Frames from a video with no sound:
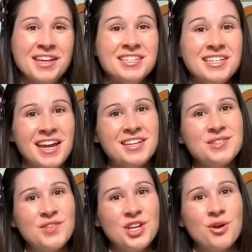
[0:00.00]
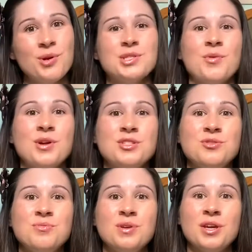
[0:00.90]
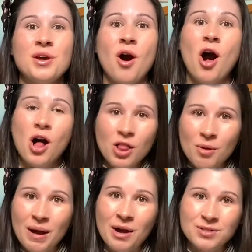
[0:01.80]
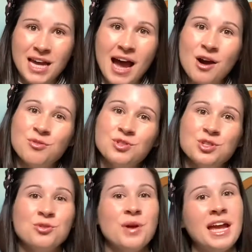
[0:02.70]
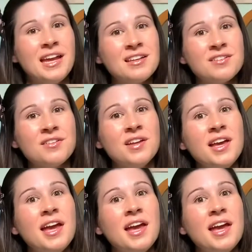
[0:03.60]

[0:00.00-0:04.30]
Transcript: Today's video is going to be all about how to handle